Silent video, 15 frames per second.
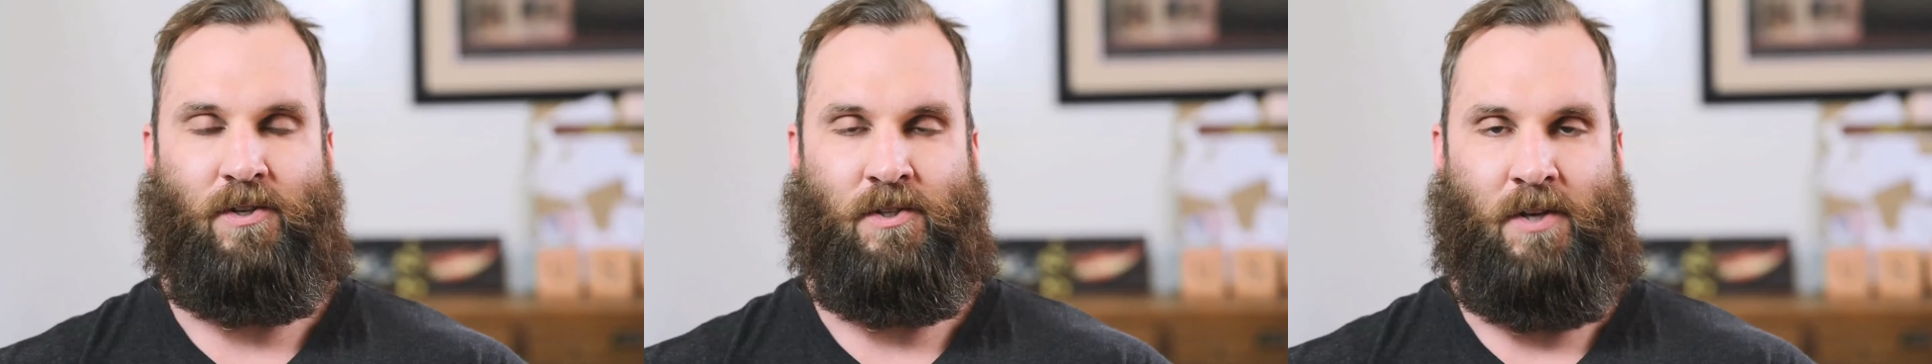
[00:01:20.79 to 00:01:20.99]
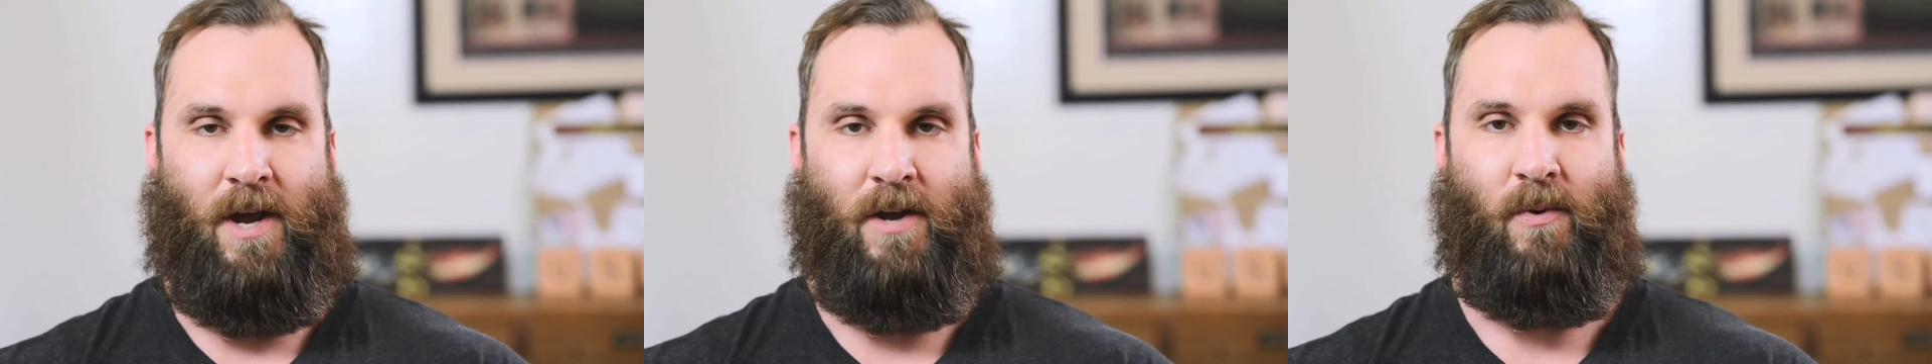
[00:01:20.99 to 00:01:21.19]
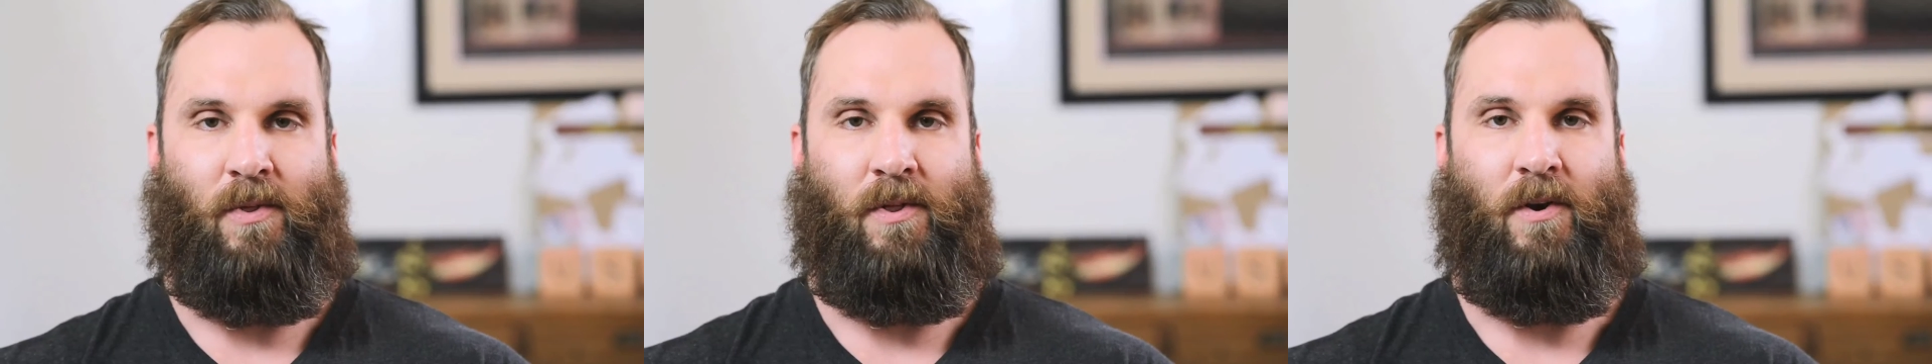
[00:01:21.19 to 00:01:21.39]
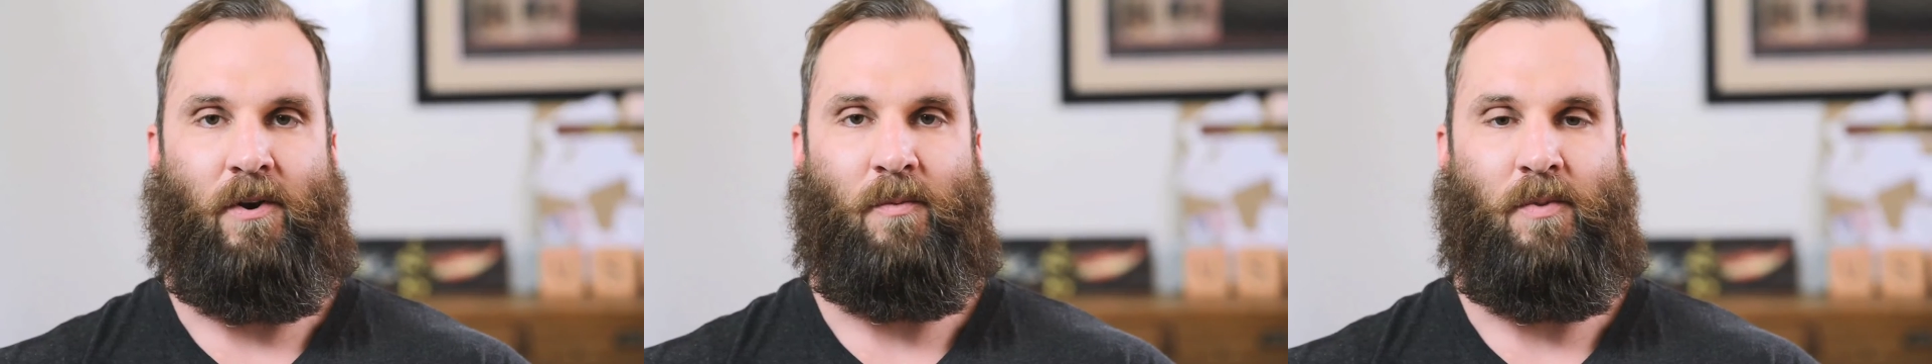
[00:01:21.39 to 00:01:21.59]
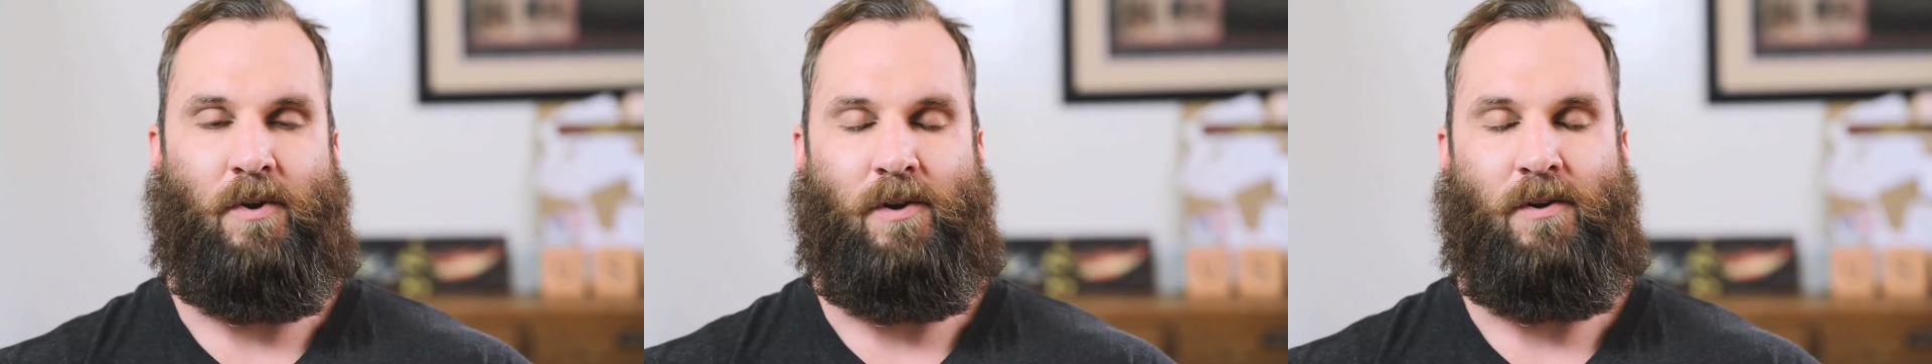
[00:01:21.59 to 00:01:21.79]
and
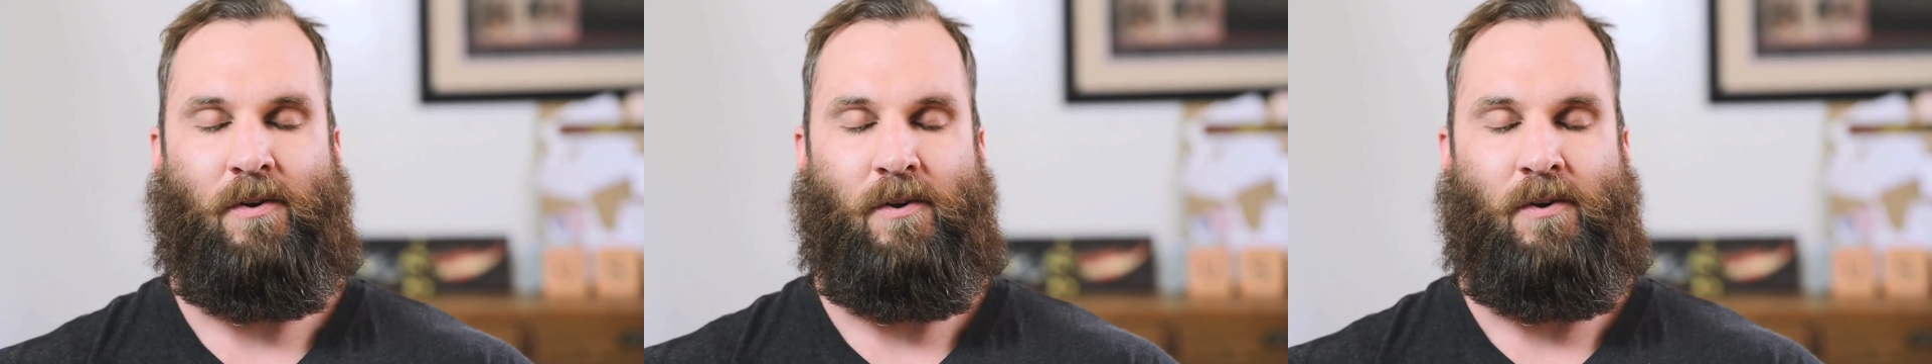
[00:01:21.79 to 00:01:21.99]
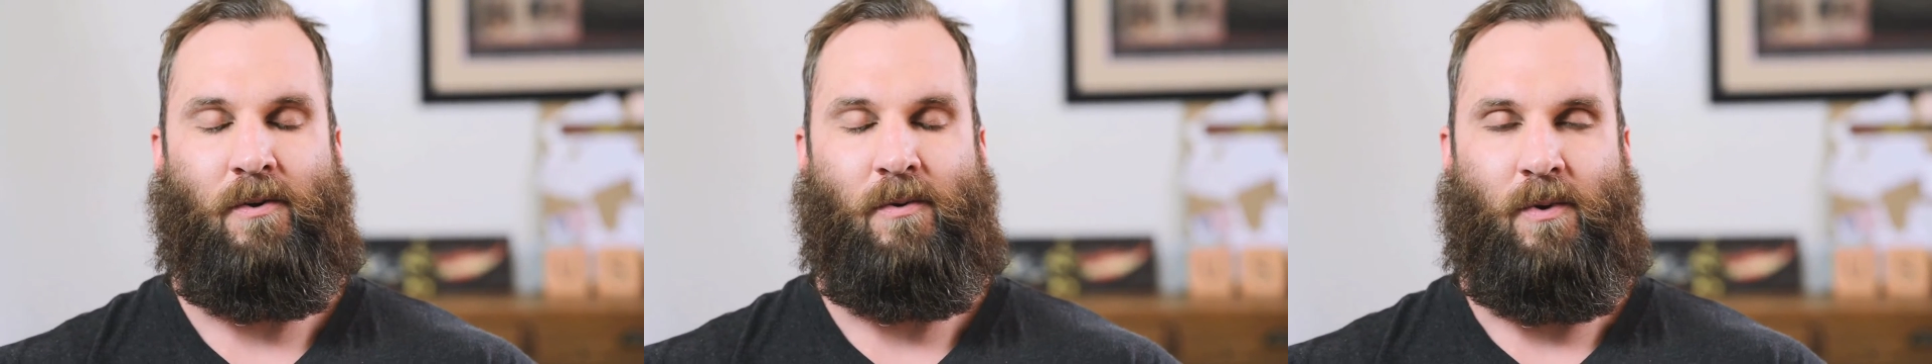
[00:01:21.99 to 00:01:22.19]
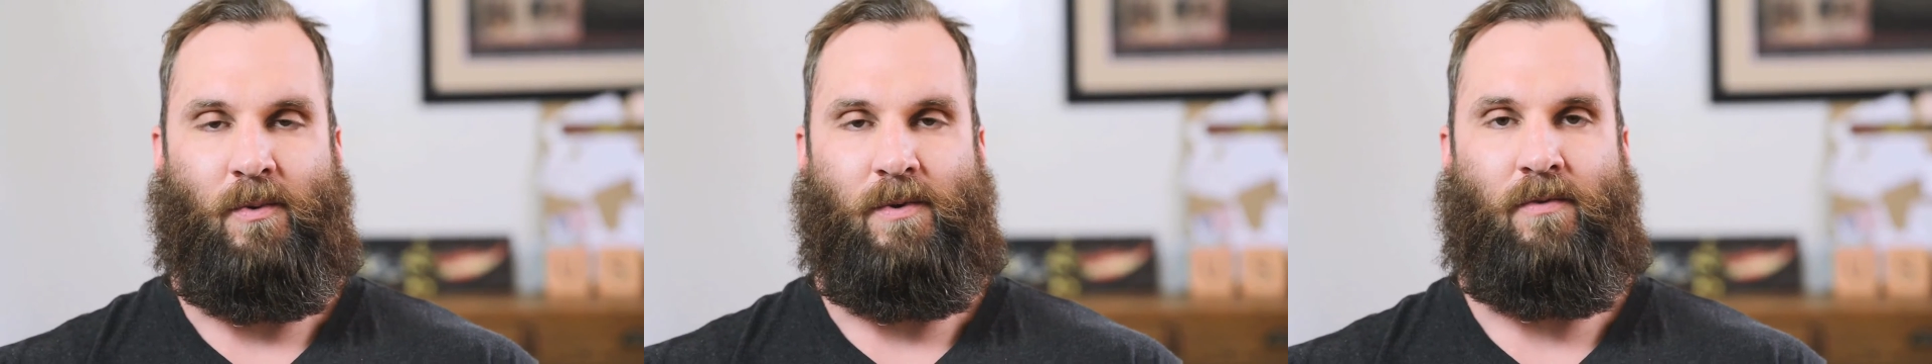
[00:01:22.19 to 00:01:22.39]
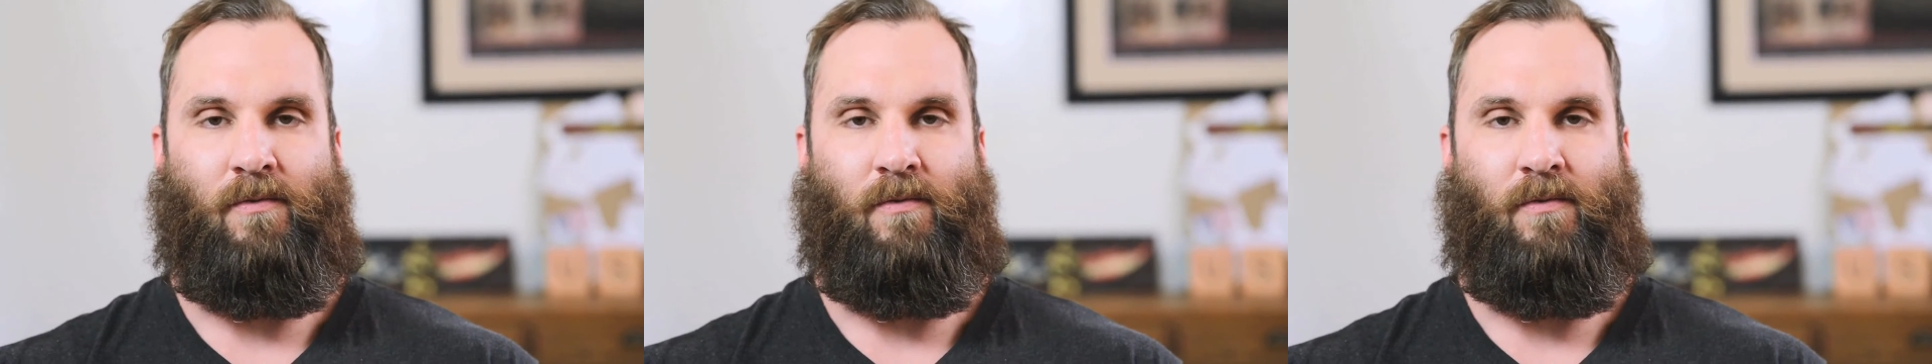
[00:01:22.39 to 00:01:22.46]
psychotherapy. What we